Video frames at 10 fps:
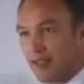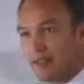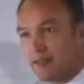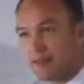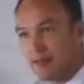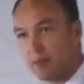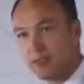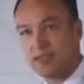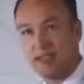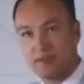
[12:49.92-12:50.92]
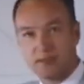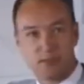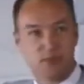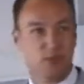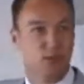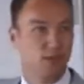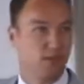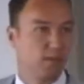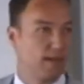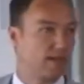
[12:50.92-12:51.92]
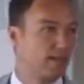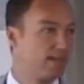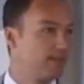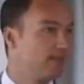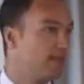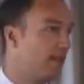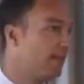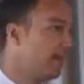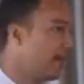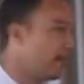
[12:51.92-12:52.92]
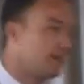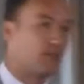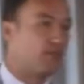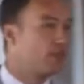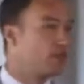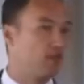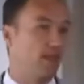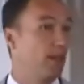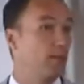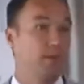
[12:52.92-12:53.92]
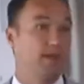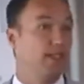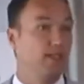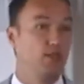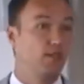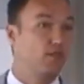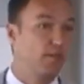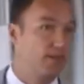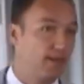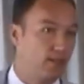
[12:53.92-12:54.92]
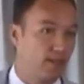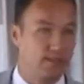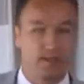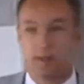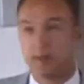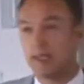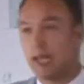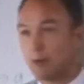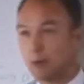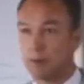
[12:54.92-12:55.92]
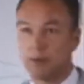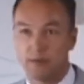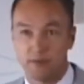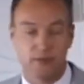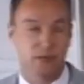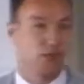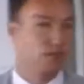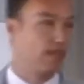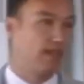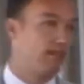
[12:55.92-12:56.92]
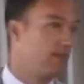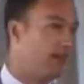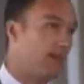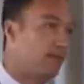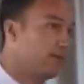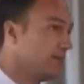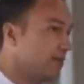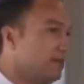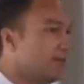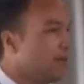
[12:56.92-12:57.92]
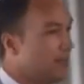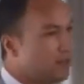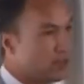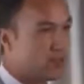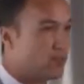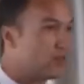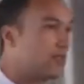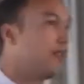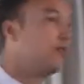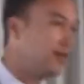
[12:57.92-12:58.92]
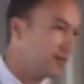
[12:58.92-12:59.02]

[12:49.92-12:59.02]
then number 7 is sold on the market. Number 8 is a fish that I might eat just for pleasure. Number 9 would be a fish that I will eat just to stuff